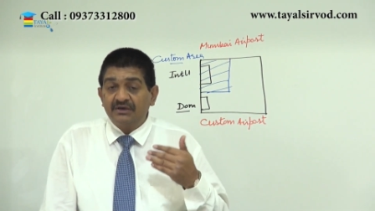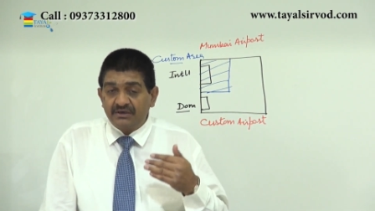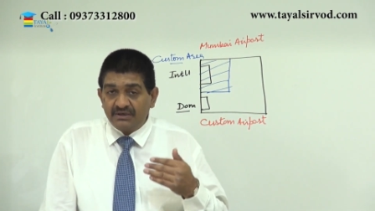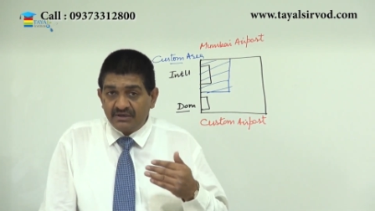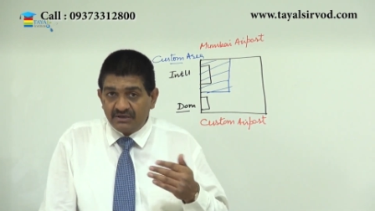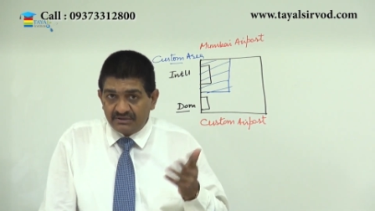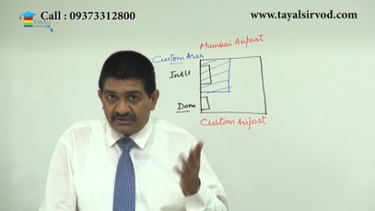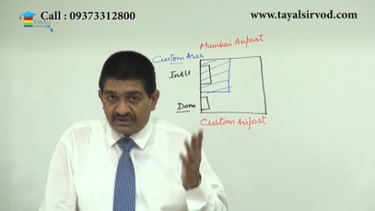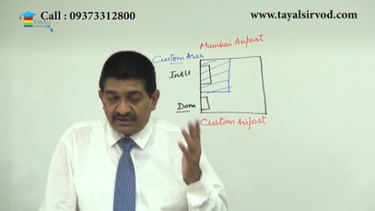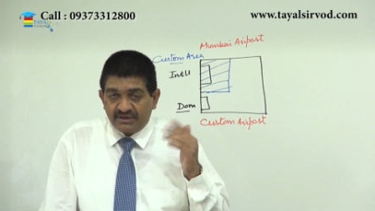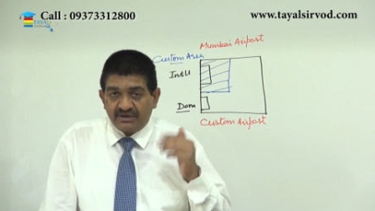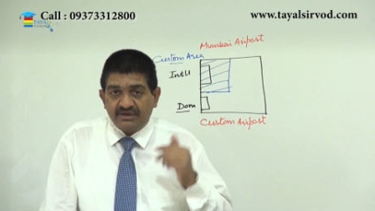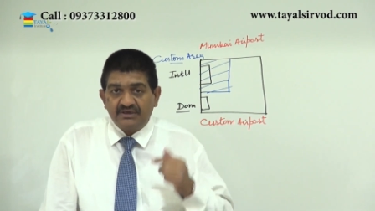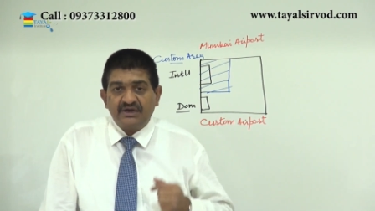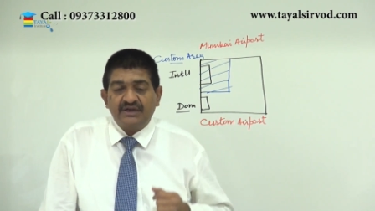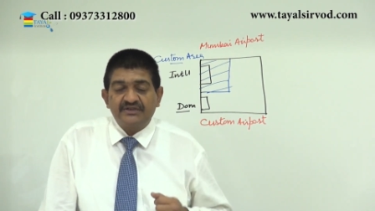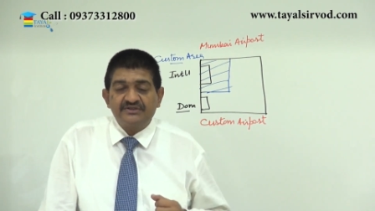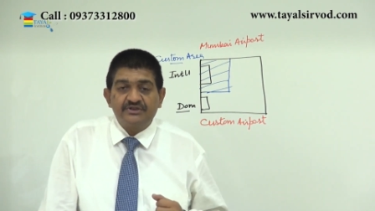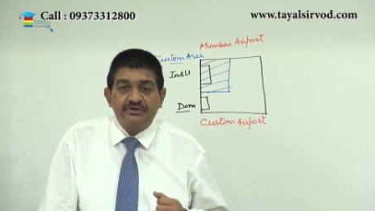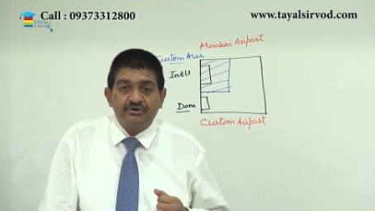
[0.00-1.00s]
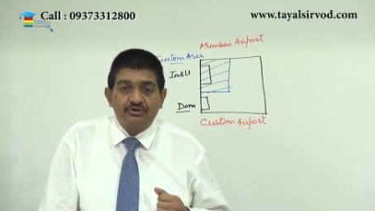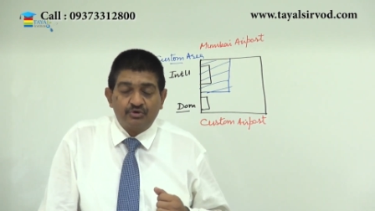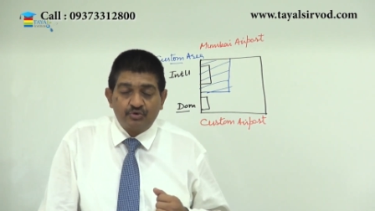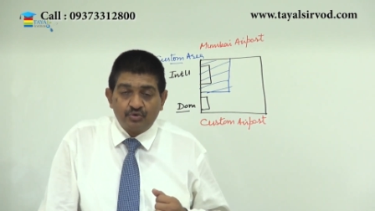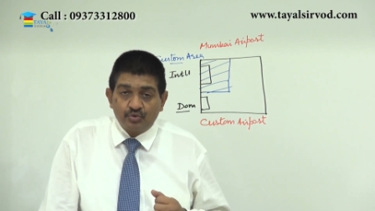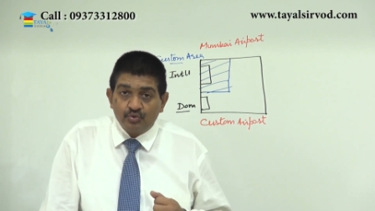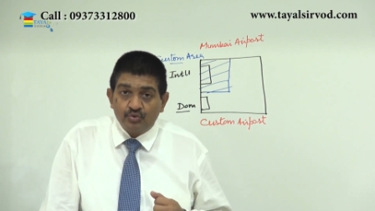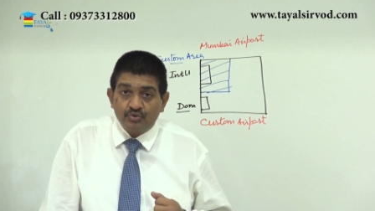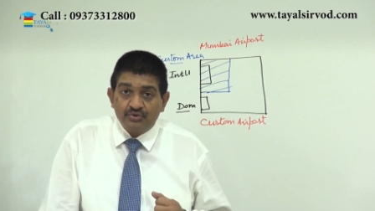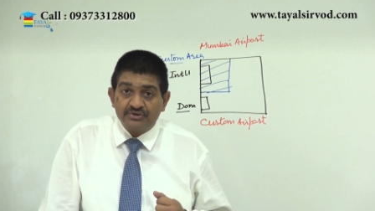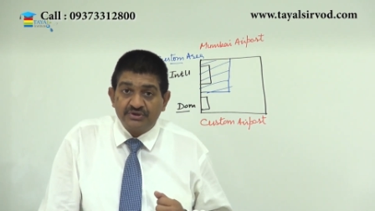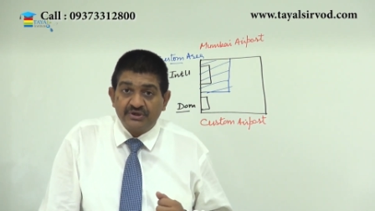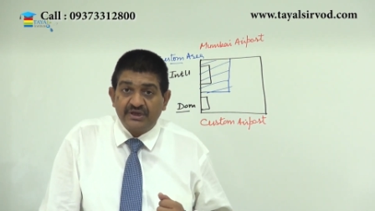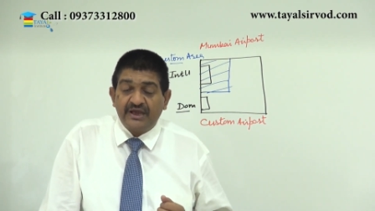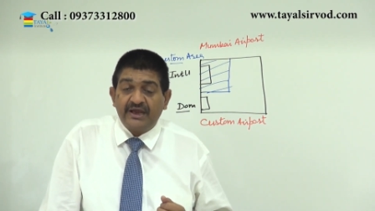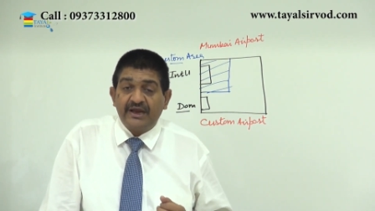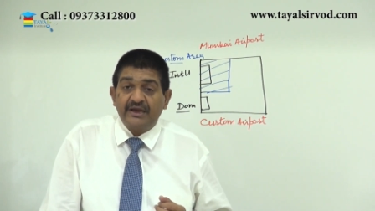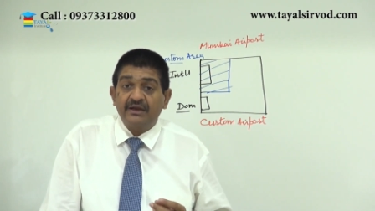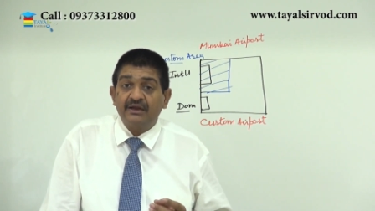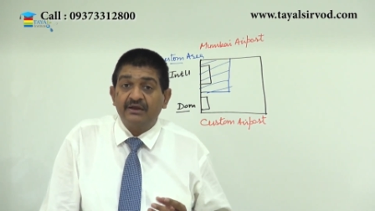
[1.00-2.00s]
then the transit routes
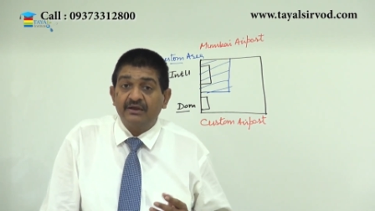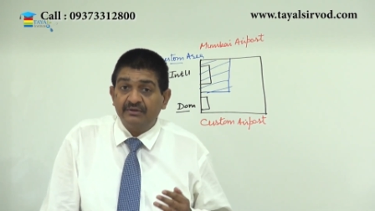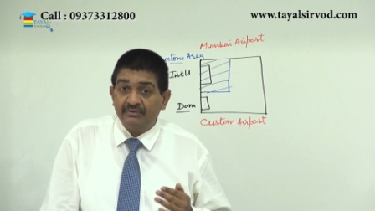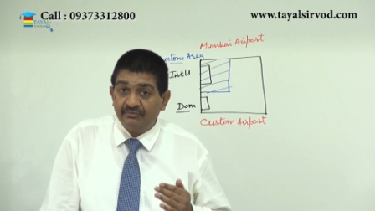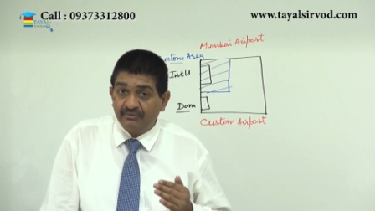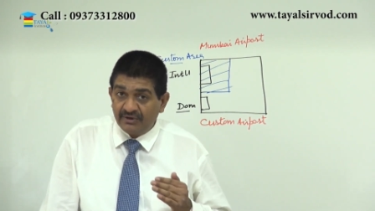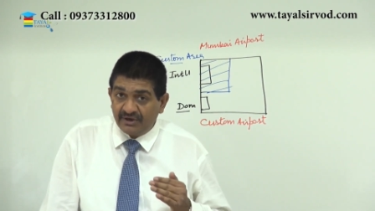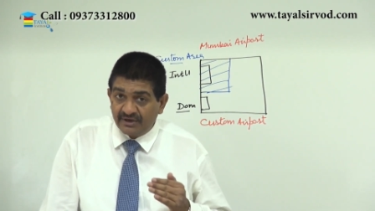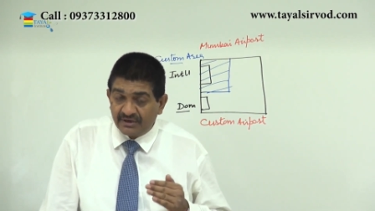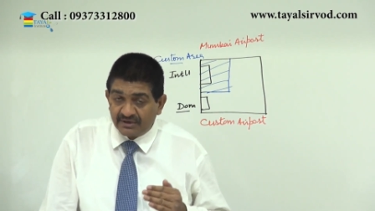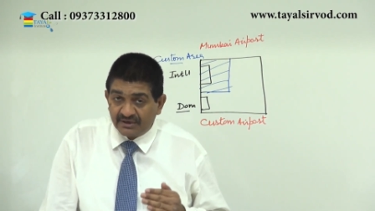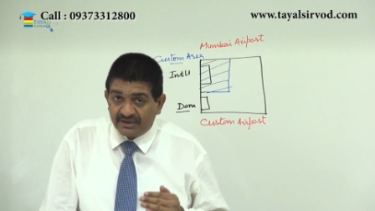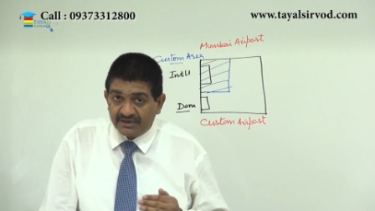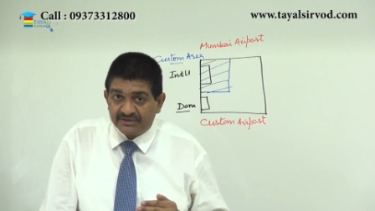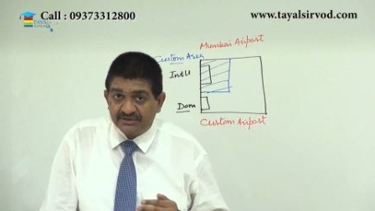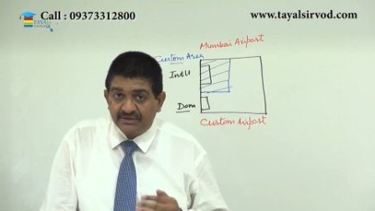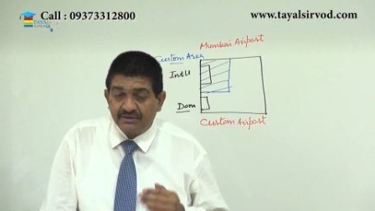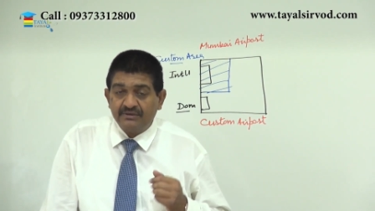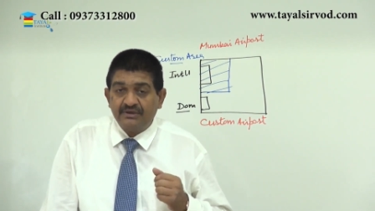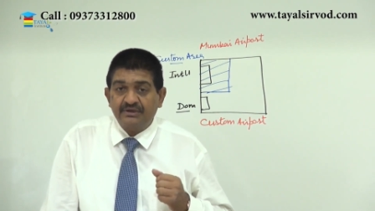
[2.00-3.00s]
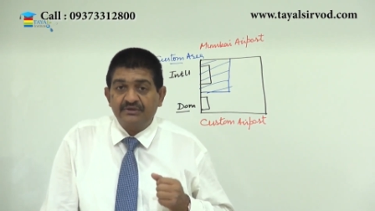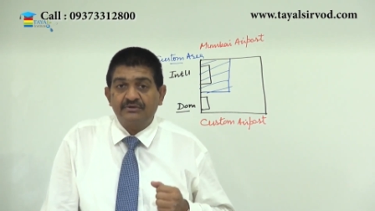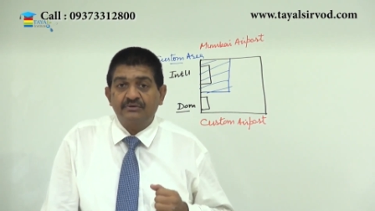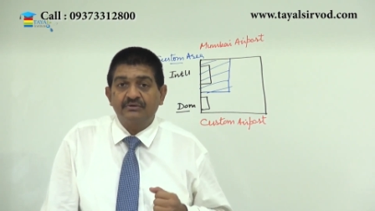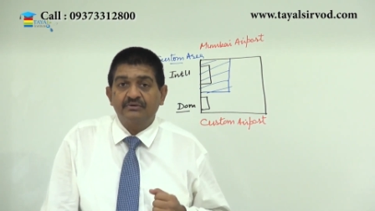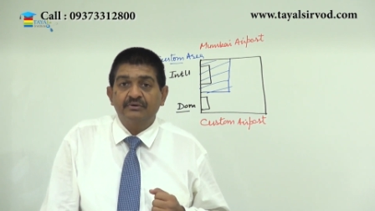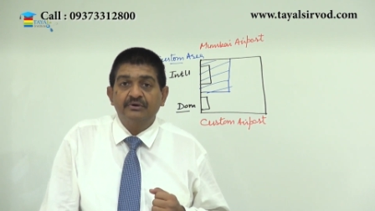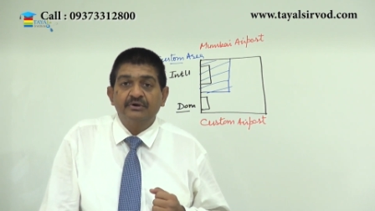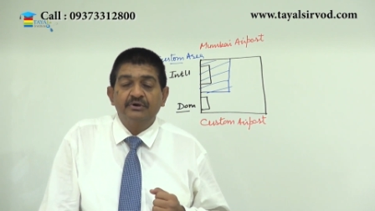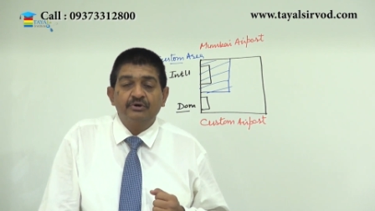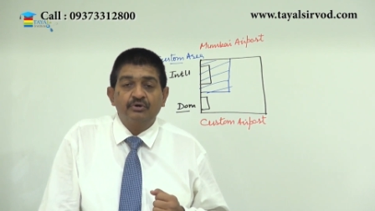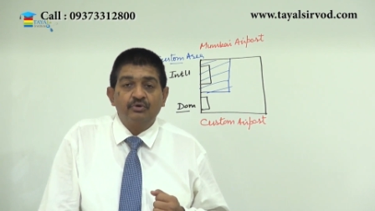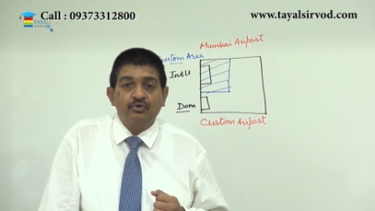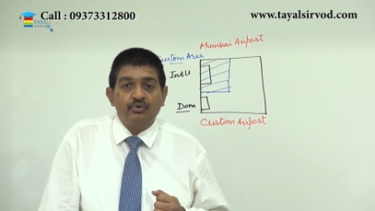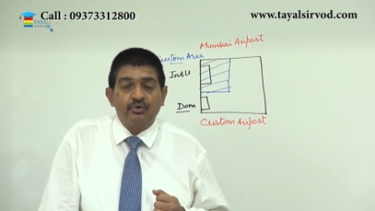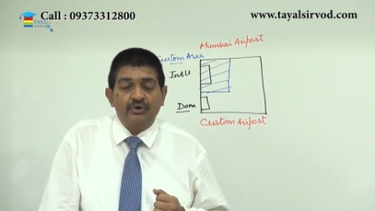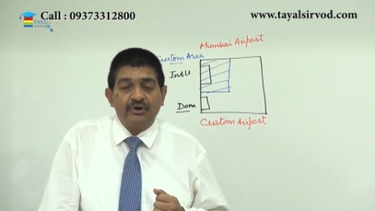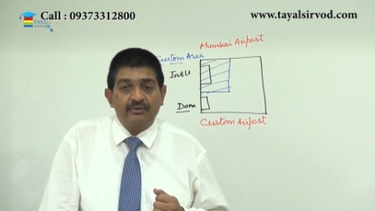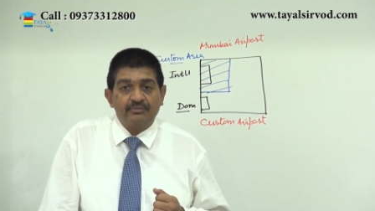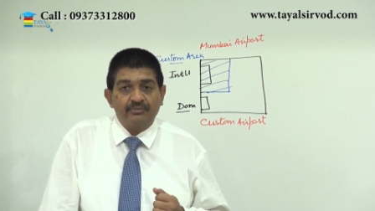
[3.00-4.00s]
and international
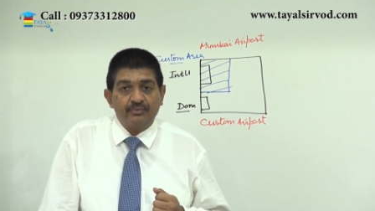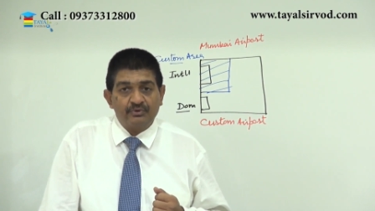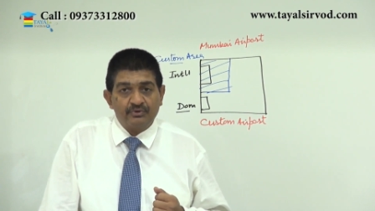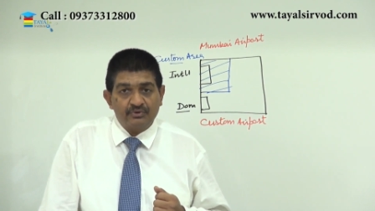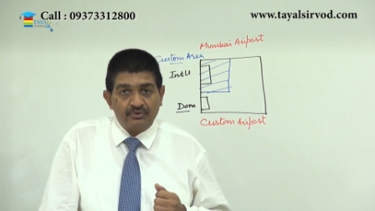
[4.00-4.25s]
courier,